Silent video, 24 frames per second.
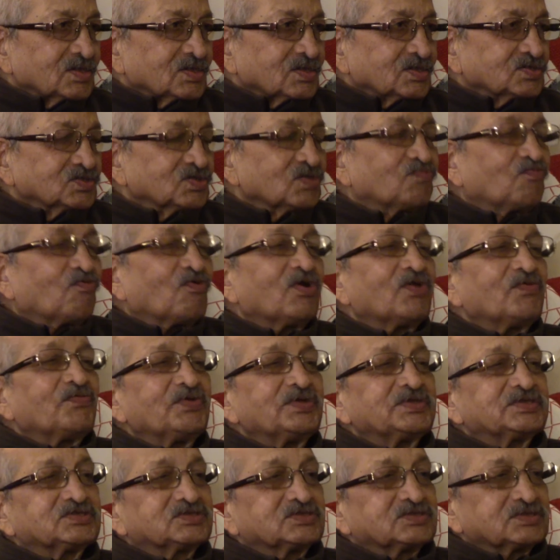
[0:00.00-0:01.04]
So for
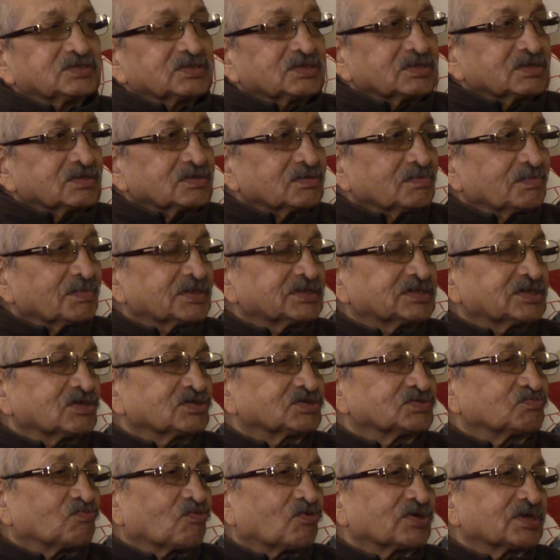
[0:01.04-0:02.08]
which you must have
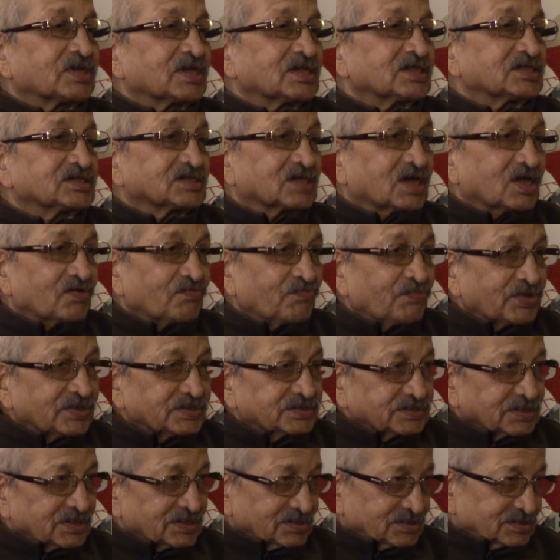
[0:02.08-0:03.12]
spontaneous
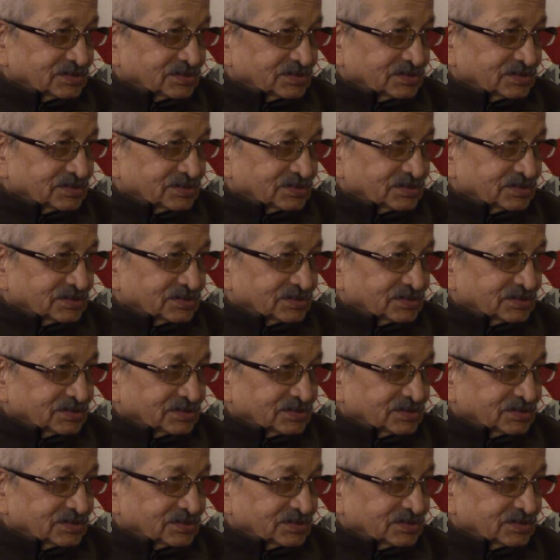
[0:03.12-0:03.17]
conviction.